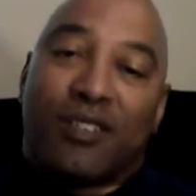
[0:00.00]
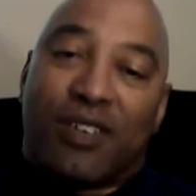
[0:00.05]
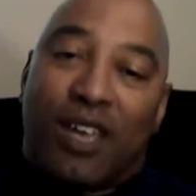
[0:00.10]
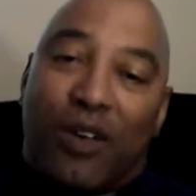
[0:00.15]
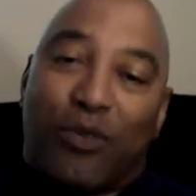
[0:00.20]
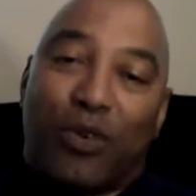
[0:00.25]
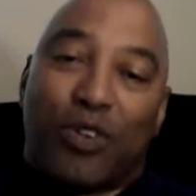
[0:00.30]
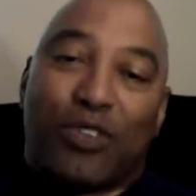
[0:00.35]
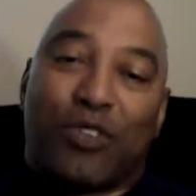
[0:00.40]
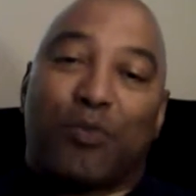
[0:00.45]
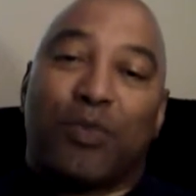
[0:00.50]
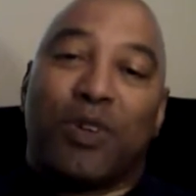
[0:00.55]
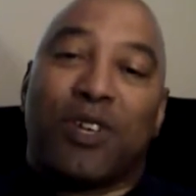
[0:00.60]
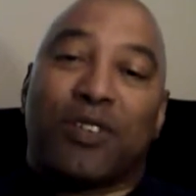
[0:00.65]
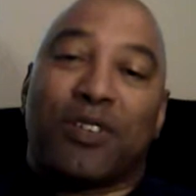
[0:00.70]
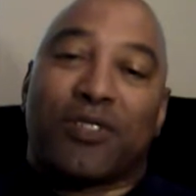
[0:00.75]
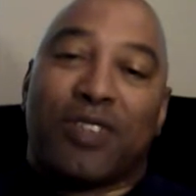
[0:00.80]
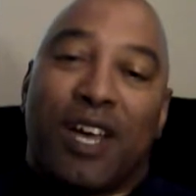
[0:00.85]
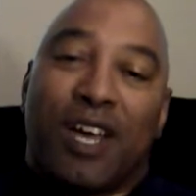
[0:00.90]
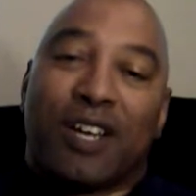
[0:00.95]

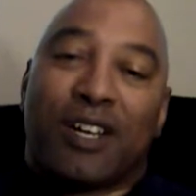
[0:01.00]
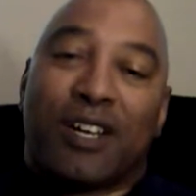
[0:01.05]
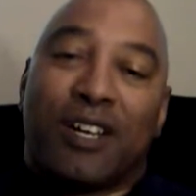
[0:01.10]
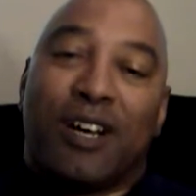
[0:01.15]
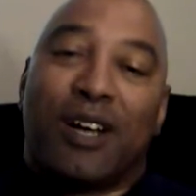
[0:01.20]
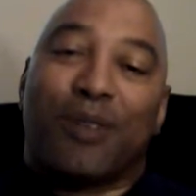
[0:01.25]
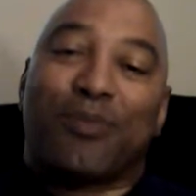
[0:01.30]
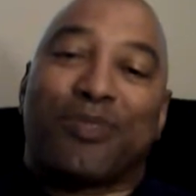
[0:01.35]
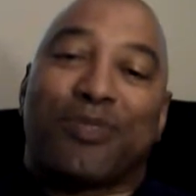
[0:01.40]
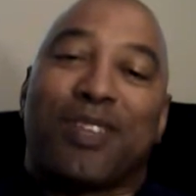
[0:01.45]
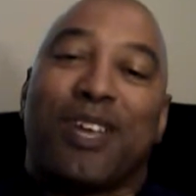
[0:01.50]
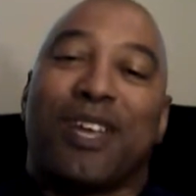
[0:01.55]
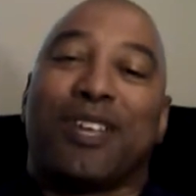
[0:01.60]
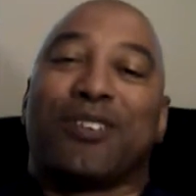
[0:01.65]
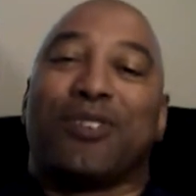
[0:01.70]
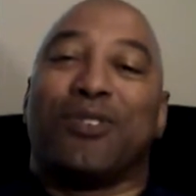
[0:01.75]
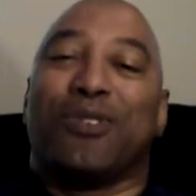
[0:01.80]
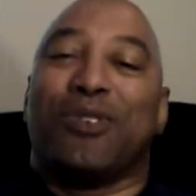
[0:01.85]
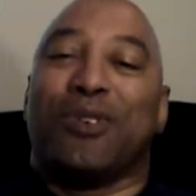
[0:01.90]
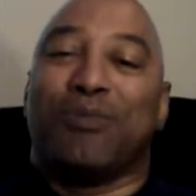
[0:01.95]
TyreeSpeaks.com.
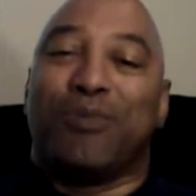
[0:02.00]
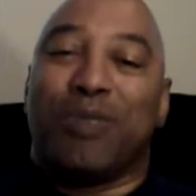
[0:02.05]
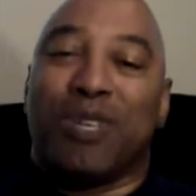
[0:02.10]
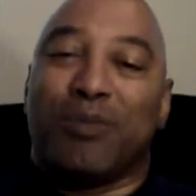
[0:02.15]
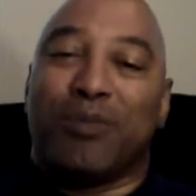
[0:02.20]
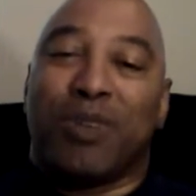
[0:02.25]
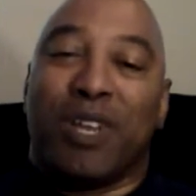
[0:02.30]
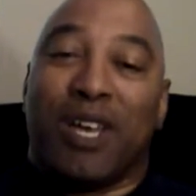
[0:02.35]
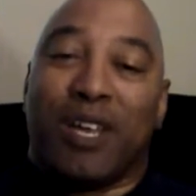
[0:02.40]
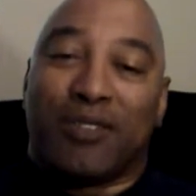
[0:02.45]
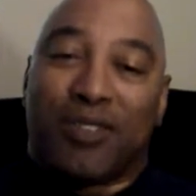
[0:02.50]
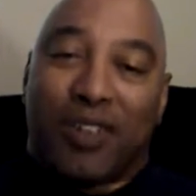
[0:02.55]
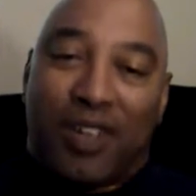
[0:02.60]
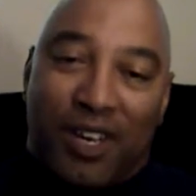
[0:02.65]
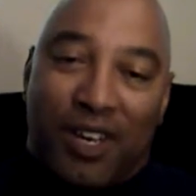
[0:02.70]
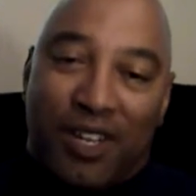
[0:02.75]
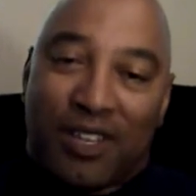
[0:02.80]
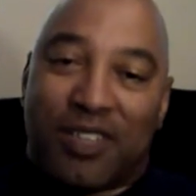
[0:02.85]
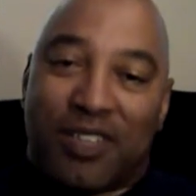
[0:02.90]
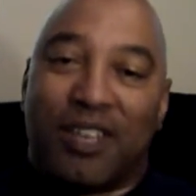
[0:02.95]
Thank you and be blessed.
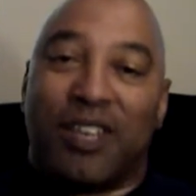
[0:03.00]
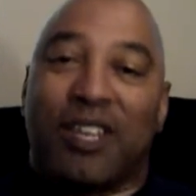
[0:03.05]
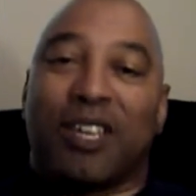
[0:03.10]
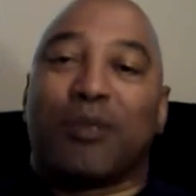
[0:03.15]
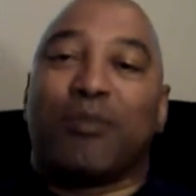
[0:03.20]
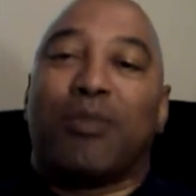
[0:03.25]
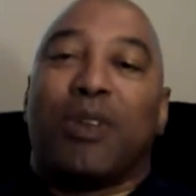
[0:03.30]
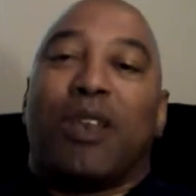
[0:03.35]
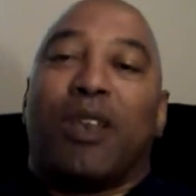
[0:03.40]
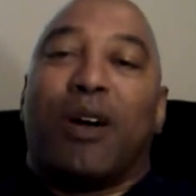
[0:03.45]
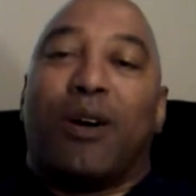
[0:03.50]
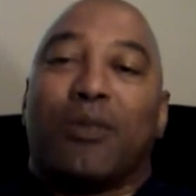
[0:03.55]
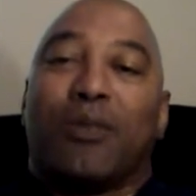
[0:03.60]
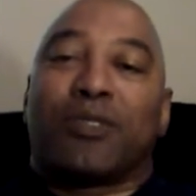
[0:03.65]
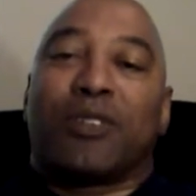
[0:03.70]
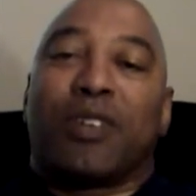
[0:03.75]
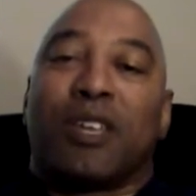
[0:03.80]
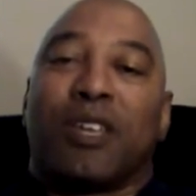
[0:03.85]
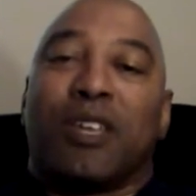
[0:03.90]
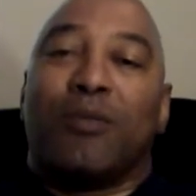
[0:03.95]
Click the link
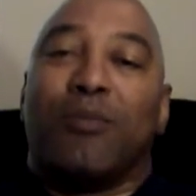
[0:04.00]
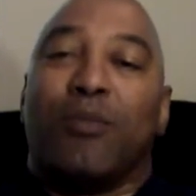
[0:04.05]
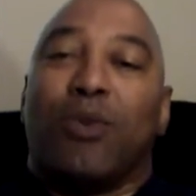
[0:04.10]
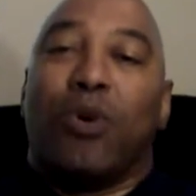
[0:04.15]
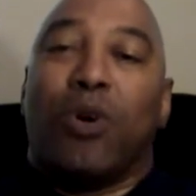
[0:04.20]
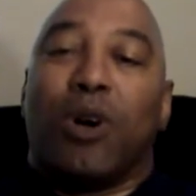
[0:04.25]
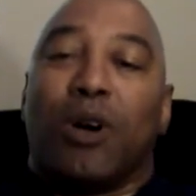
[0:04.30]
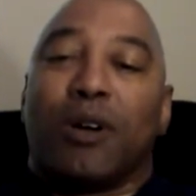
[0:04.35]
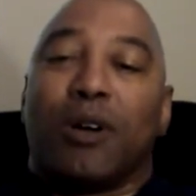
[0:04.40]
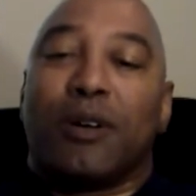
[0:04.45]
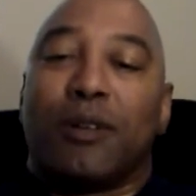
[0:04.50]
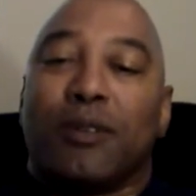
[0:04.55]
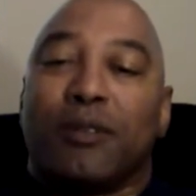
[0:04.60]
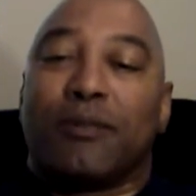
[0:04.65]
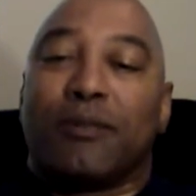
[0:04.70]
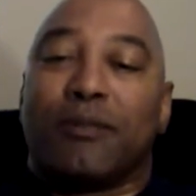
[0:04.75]
below to get more.